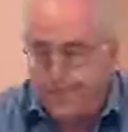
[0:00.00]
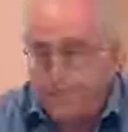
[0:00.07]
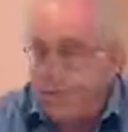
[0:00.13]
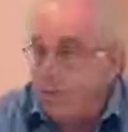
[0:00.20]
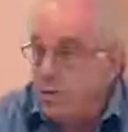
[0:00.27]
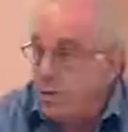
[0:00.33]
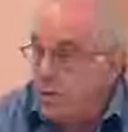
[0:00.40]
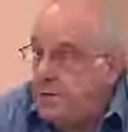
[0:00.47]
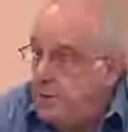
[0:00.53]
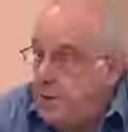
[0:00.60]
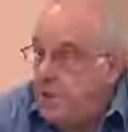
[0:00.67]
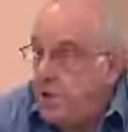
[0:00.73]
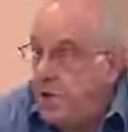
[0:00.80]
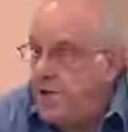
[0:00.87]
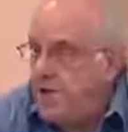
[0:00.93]

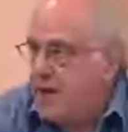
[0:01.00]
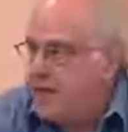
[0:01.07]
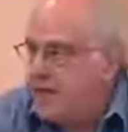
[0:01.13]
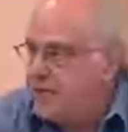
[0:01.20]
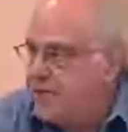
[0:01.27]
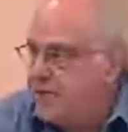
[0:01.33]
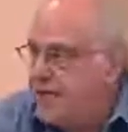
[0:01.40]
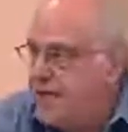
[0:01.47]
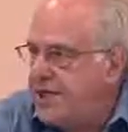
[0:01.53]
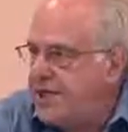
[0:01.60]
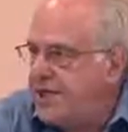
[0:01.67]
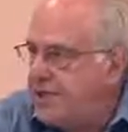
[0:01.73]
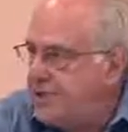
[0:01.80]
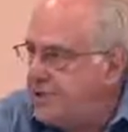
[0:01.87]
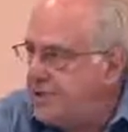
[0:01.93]
Literally over the last 2 days,
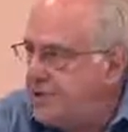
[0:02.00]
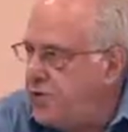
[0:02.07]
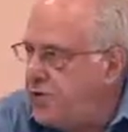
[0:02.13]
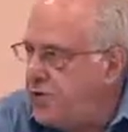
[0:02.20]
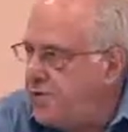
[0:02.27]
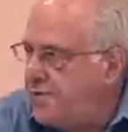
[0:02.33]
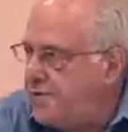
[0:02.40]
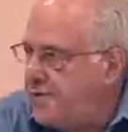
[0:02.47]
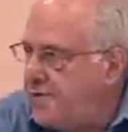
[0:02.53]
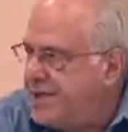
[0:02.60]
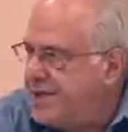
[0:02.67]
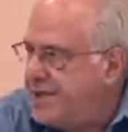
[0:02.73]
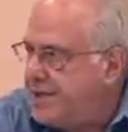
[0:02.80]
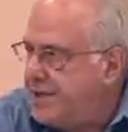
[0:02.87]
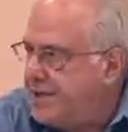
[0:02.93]
for those of you that have
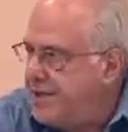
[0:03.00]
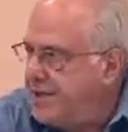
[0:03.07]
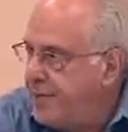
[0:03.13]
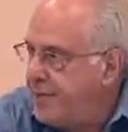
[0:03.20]
missed it,